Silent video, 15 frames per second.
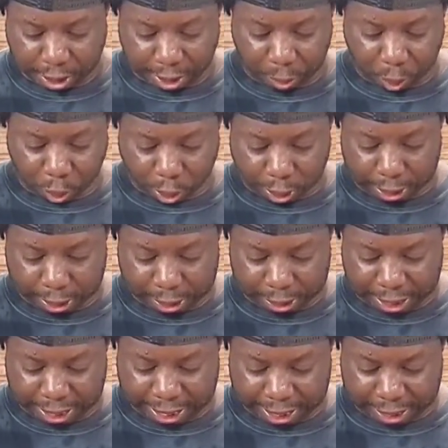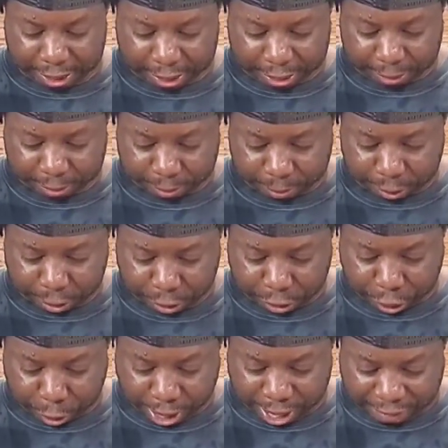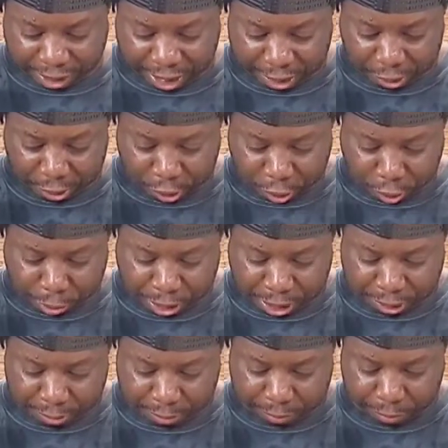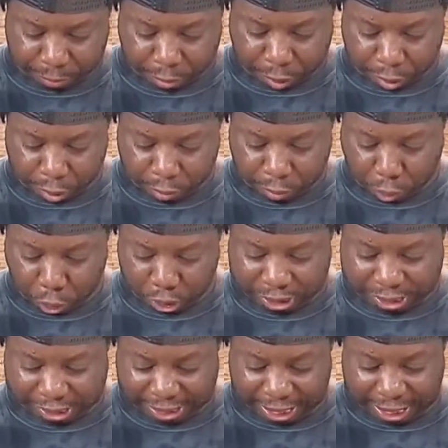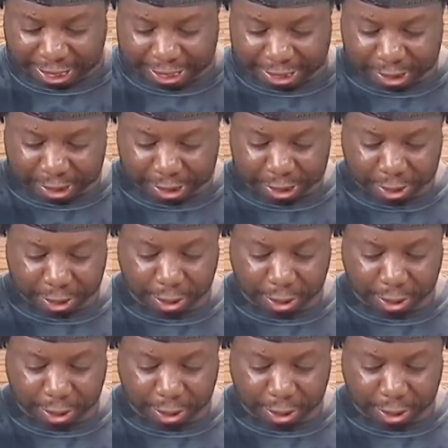I want it to have a little bit more size,